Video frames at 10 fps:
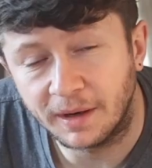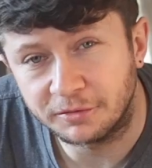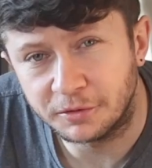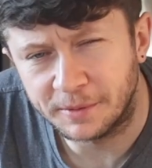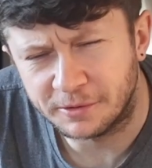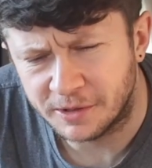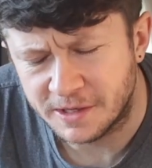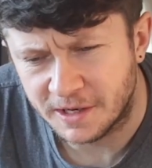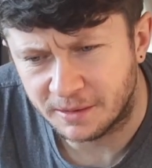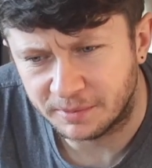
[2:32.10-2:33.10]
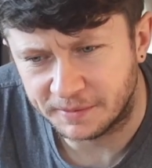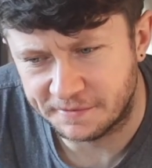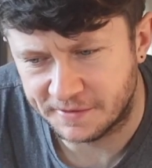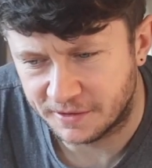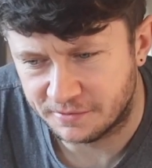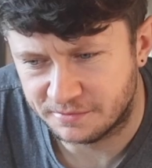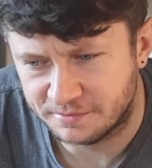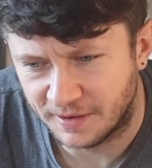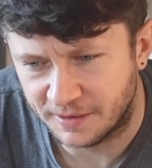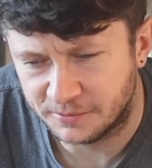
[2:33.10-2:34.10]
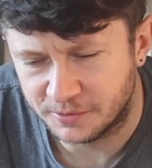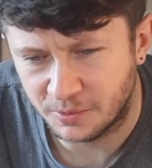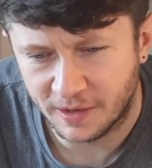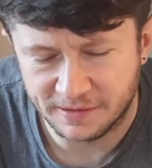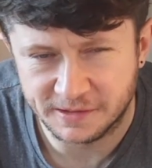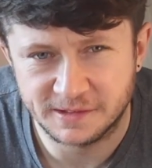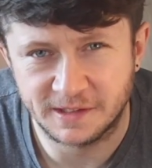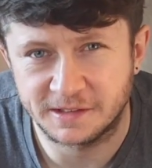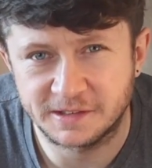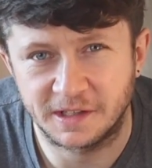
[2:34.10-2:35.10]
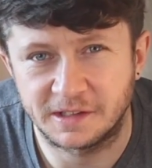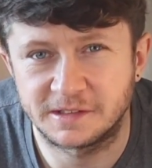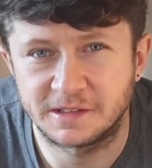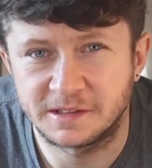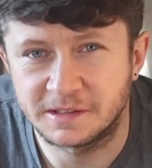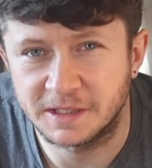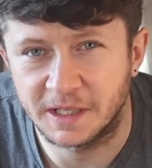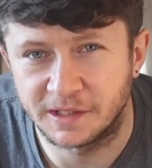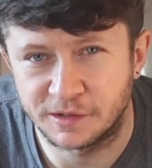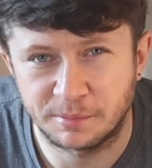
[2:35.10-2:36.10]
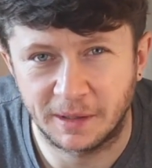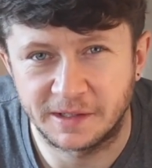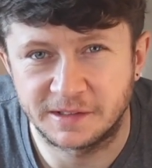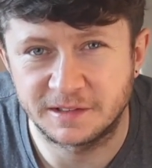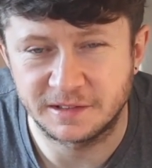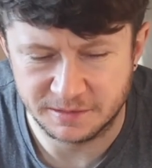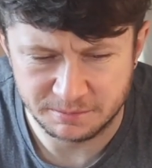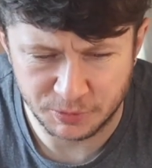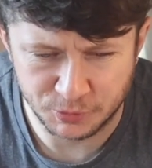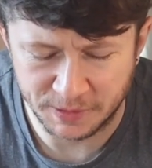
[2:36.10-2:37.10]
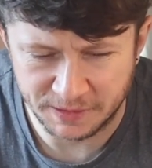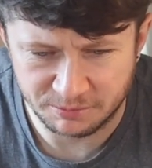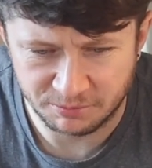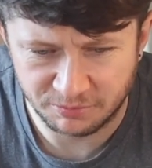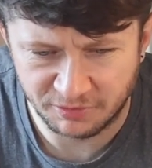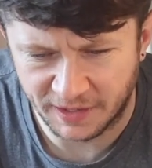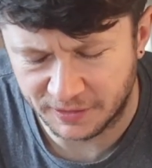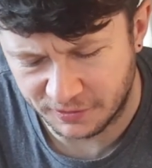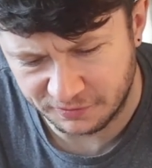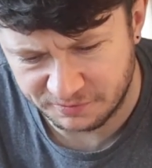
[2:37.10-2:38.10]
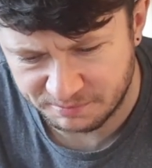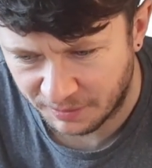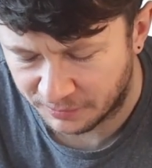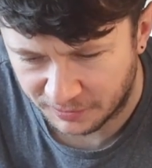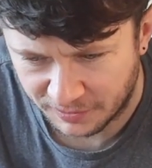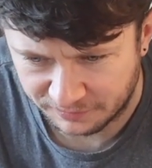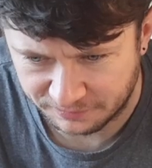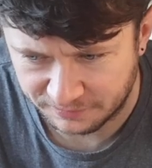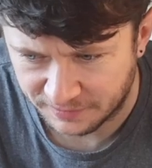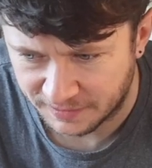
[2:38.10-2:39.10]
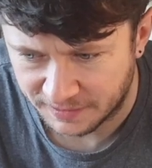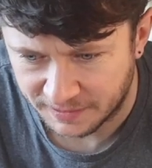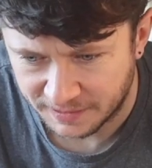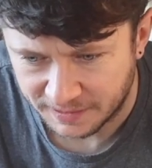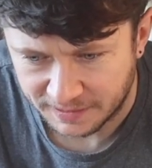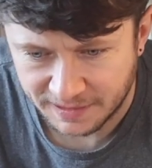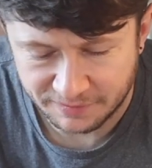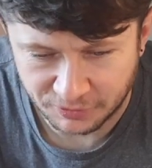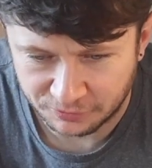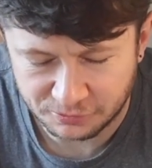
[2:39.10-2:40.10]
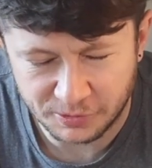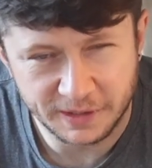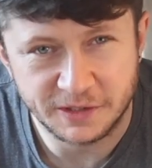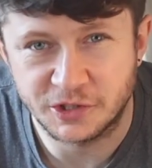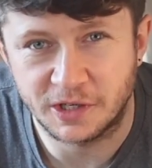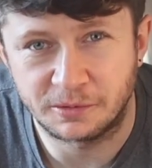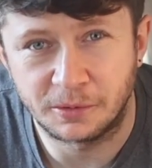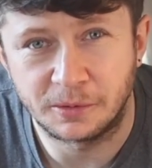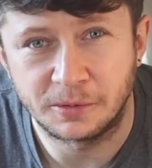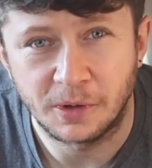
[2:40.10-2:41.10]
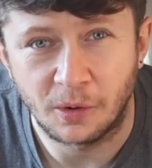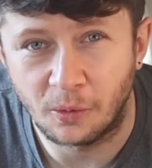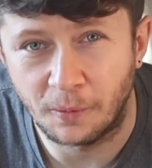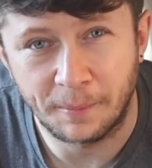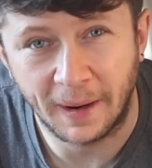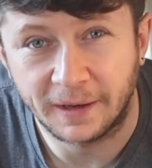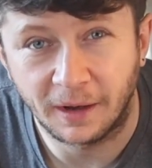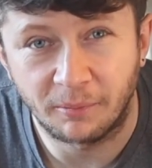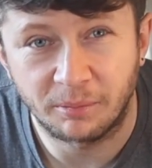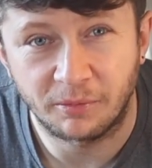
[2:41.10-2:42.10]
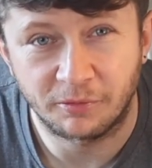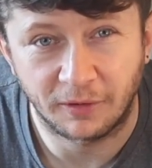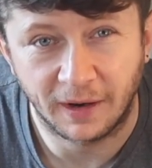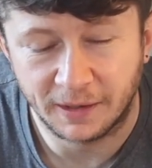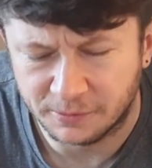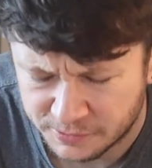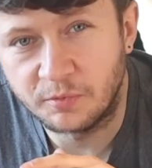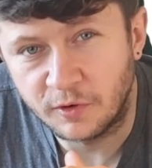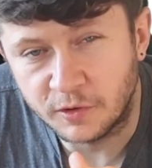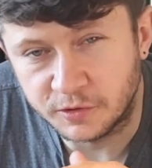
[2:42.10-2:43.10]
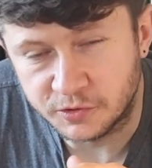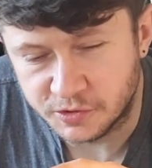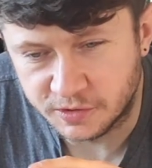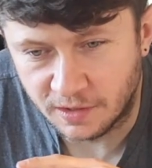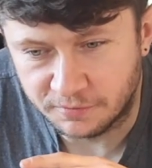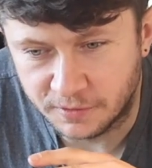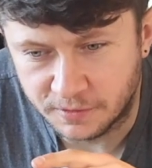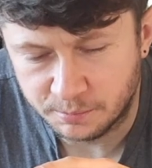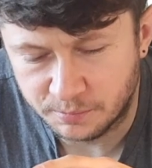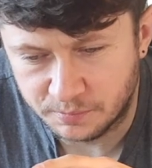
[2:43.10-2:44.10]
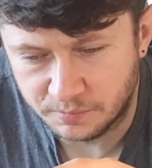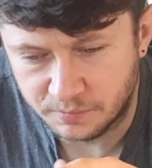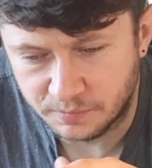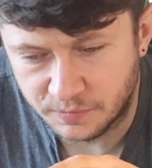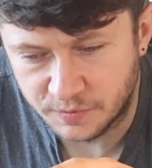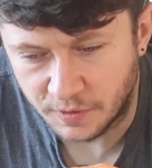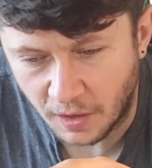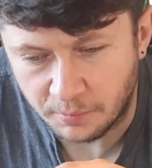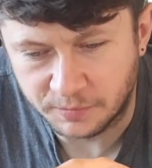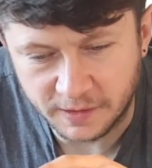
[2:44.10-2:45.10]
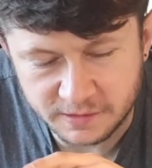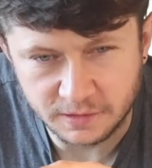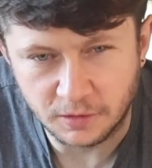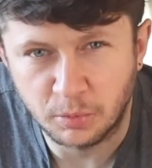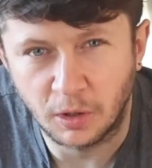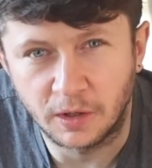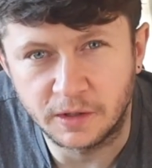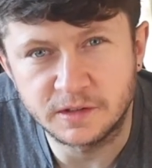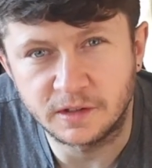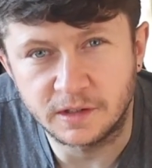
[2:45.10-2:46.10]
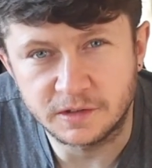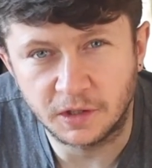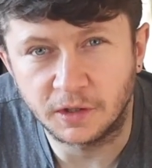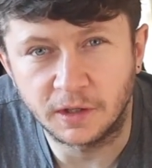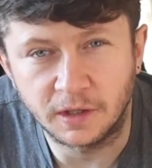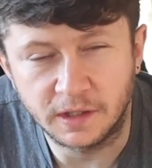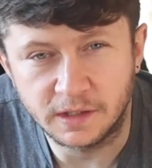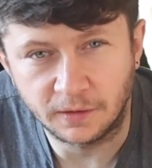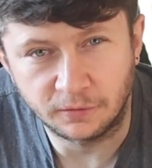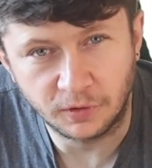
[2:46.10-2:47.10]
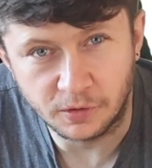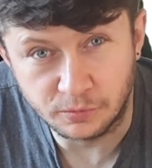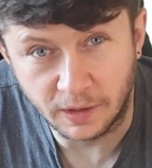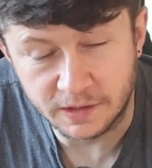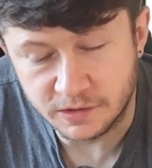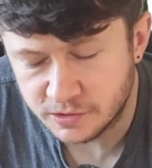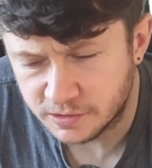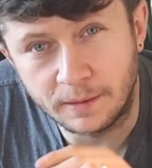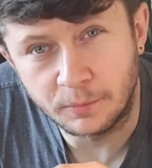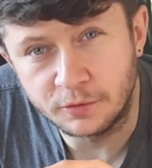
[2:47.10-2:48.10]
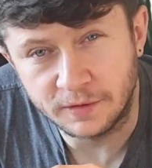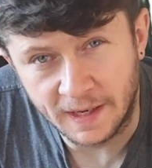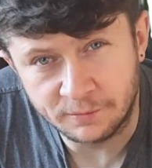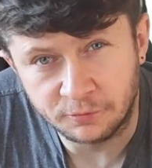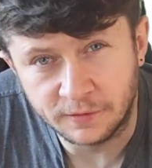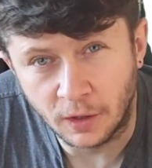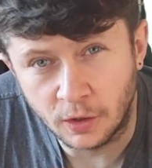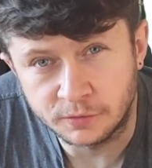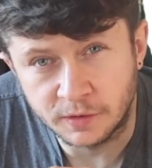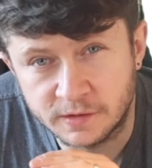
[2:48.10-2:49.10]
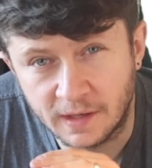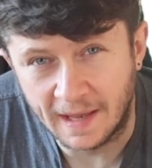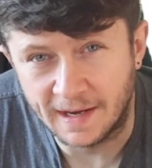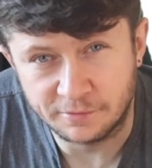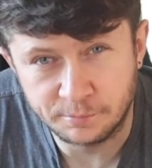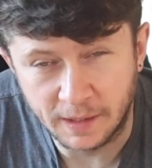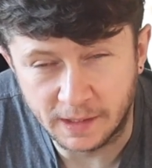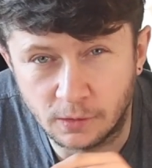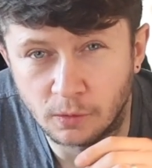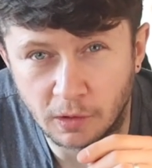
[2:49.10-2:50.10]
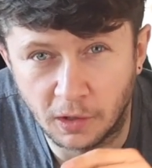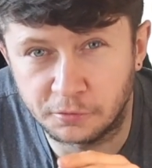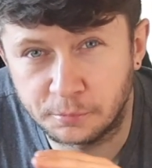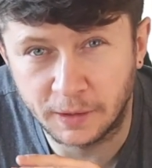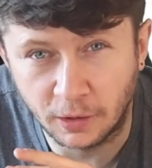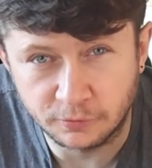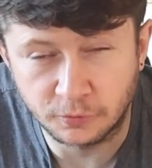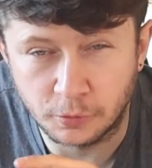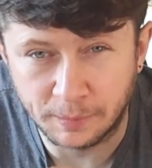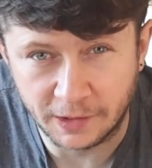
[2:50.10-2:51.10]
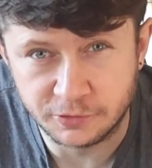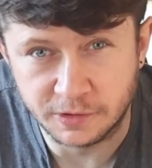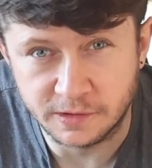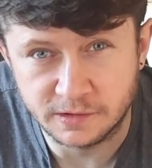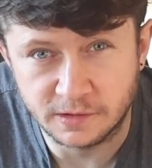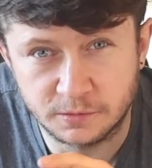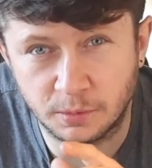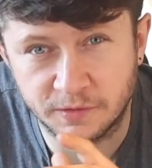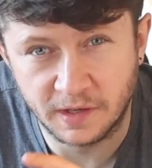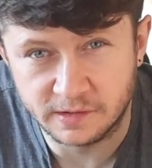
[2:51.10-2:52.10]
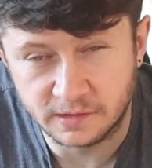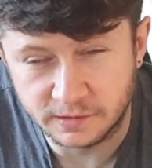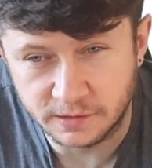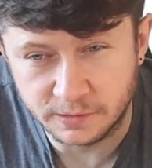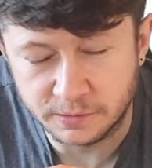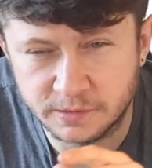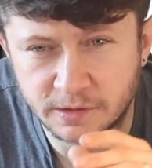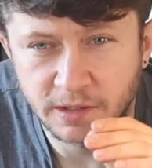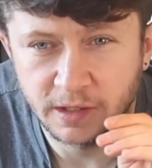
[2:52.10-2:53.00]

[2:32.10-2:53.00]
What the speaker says: after a bit of reading up, I think I've found where this thing sits in its place between van life, boat life, living off grid in general, or a backup for a house. First, I'll just cover the updates that apply to the entire EcoFlow range. They're moving everything over to LFP or Life PO4 batteries. It's what Tesla use.